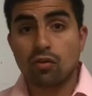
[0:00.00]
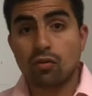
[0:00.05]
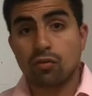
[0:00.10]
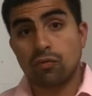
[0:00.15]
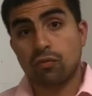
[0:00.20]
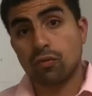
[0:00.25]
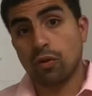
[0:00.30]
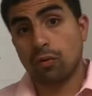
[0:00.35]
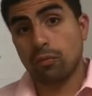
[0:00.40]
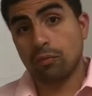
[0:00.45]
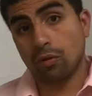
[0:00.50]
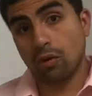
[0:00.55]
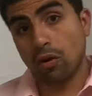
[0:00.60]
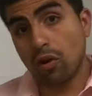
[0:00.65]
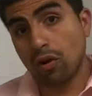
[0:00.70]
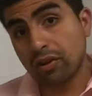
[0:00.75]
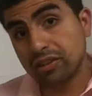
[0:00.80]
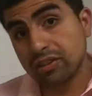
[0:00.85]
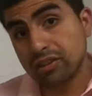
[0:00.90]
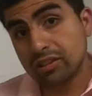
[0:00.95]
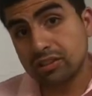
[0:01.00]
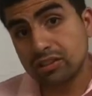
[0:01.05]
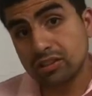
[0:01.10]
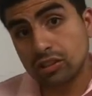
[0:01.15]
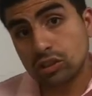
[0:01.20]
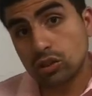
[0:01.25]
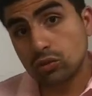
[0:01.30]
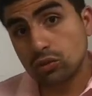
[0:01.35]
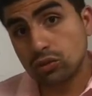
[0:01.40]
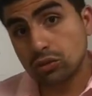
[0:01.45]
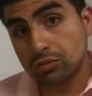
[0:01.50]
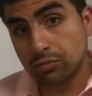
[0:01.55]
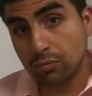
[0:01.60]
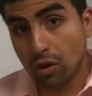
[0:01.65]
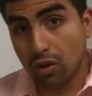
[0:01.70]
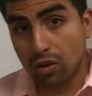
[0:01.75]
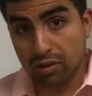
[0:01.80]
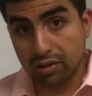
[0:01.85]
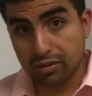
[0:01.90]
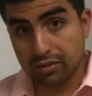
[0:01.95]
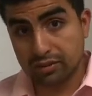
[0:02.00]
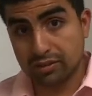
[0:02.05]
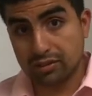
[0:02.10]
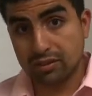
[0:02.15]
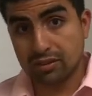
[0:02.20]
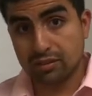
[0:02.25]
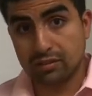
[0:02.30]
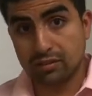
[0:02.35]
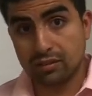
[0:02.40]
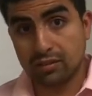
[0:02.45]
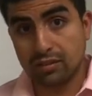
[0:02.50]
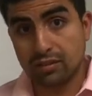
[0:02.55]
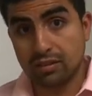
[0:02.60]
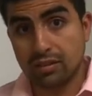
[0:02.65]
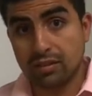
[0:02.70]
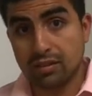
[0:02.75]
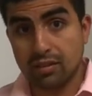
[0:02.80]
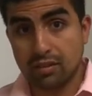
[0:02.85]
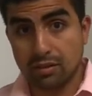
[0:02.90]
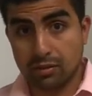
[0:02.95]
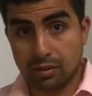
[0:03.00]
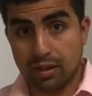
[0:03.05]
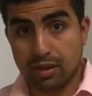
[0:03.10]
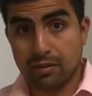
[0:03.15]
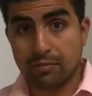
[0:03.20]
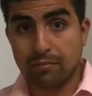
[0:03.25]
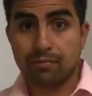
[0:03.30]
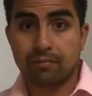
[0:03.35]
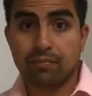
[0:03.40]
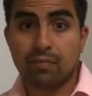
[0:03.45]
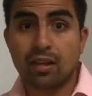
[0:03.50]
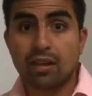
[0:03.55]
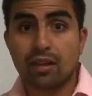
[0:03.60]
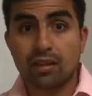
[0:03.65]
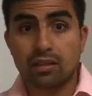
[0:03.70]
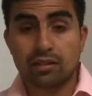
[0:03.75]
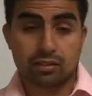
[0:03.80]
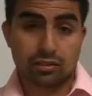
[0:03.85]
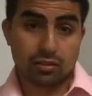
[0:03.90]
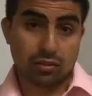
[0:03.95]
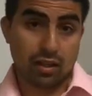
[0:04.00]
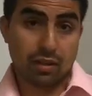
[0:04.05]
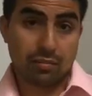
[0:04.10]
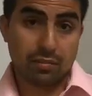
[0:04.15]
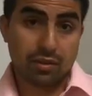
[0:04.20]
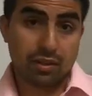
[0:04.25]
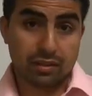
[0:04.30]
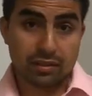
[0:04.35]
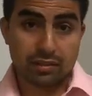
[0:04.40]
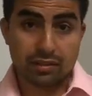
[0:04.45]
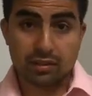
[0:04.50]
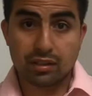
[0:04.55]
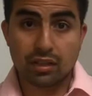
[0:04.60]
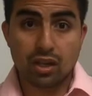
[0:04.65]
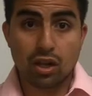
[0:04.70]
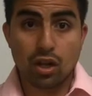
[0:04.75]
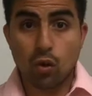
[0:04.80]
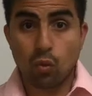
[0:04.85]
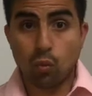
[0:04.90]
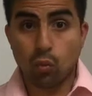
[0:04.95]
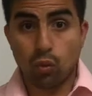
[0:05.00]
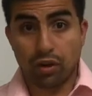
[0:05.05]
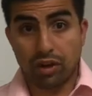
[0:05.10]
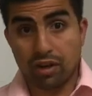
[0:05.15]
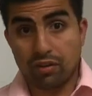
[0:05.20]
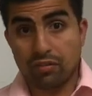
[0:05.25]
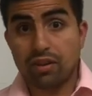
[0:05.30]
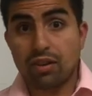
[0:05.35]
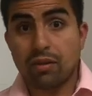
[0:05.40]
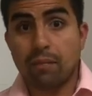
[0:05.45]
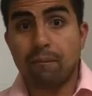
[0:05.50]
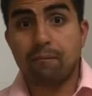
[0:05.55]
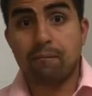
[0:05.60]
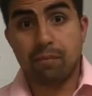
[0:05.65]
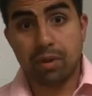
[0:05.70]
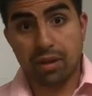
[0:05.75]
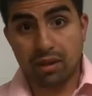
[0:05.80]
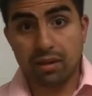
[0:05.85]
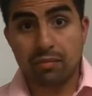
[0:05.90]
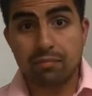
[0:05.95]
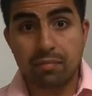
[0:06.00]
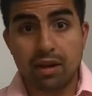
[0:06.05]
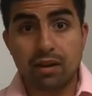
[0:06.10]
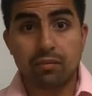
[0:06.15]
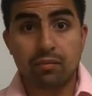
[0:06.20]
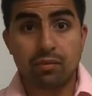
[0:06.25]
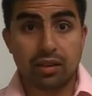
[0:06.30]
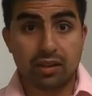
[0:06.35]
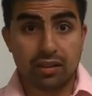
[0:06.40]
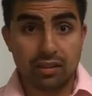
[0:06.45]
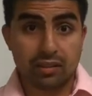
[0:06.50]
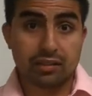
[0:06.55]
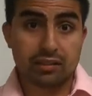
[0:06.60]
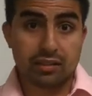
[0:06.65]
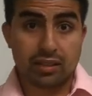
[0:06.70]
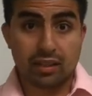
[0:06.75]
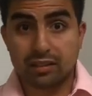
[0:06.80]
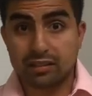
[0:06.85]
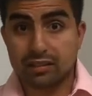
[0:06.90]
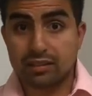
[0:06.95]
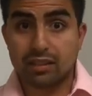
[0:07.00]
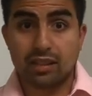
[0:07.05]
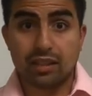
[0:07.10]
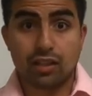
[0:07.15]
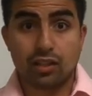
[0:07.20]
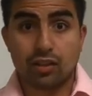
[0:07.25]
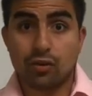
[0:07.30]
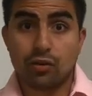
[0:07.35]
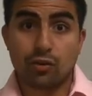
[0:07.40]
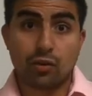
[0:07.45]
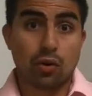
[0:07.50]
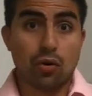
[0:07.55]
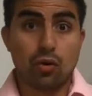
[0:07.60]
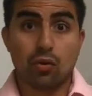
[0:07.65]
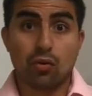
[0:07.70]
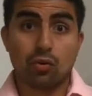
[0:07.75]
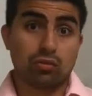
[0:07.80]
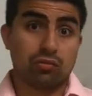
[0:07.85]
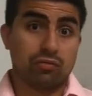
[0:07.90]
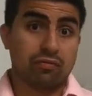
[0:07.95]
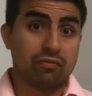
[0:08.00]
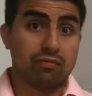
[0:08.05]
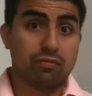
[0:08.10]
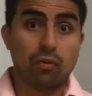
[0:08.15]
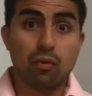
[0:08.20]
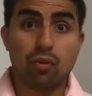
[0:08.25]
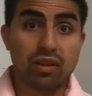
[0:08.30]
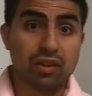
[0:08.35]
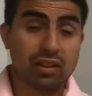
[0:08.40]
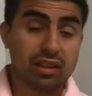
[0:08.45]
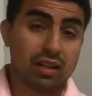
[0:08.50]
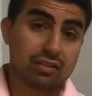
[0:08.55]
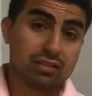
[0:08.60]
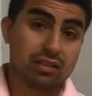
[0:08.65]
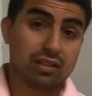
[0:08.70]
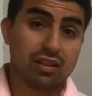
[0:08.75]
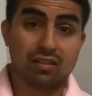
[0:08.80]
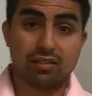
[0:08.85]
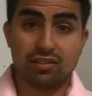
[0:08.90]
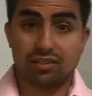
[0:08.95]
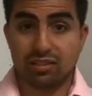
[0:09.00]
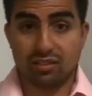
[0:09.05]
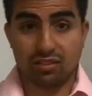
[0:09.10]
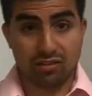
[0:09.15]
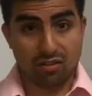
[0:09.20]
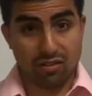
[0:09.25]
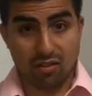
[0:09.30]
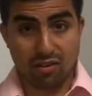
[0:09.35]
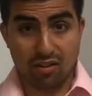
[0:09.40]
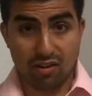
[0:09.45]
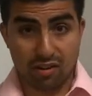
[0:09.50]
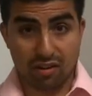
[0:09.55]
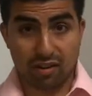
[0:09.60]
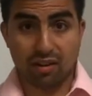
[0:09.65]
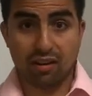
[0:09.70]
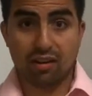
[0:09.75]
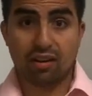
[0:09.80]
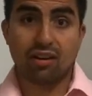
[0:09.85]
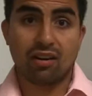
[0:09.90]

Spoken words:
from largest to smallest. Okay? So that means whatever the big amount is, let's say you owe $40,000 on a car,